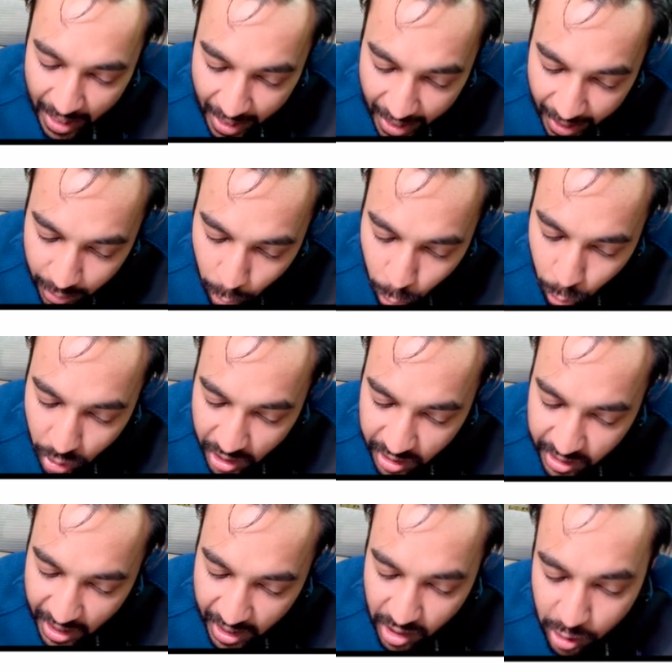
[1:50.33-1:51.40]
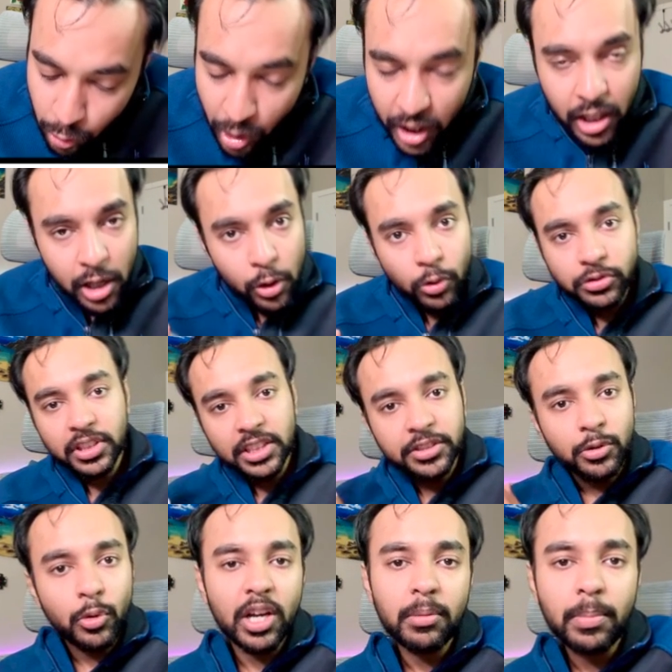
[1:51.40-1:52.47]
and only then you can close the
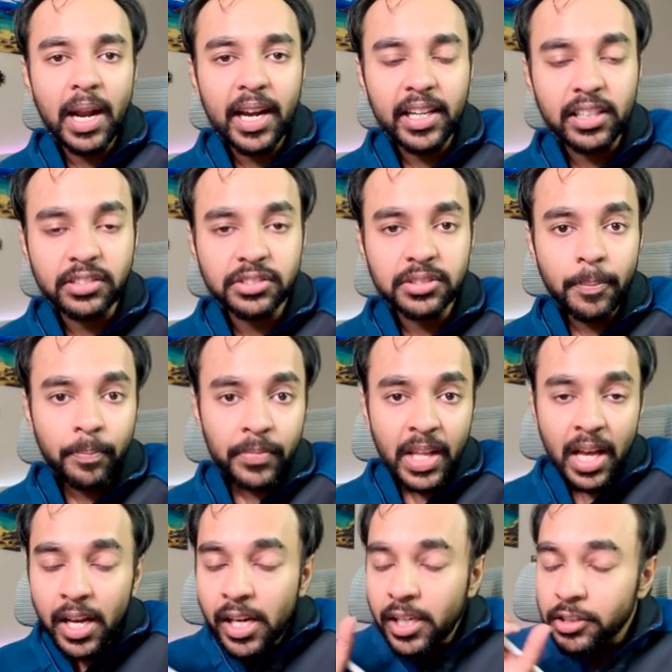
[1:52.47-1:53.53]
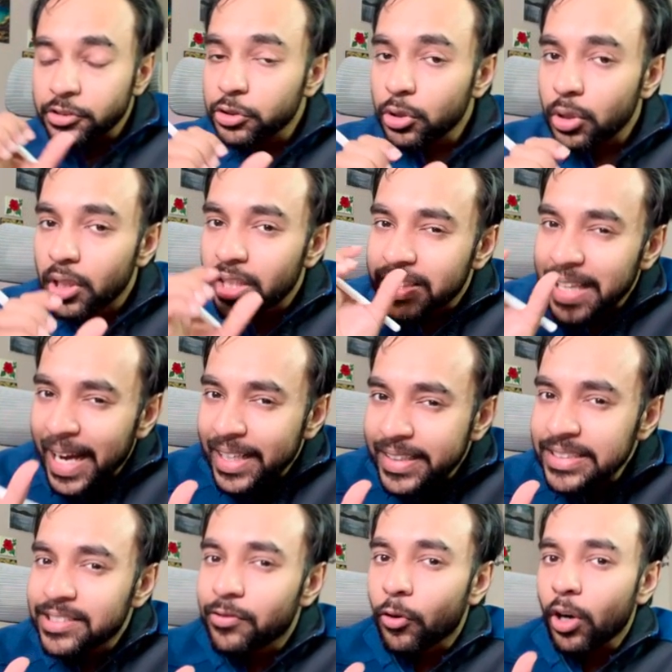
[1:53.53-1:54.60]
square brackets. So that
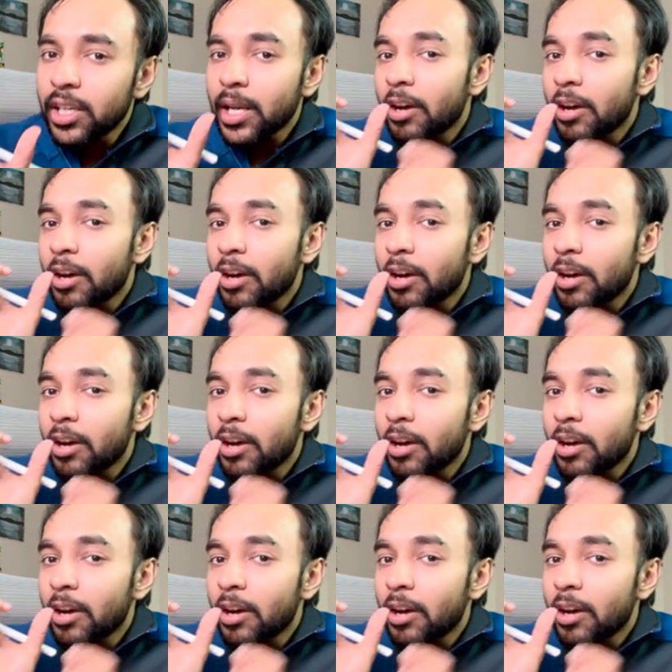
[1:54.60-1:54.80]
is what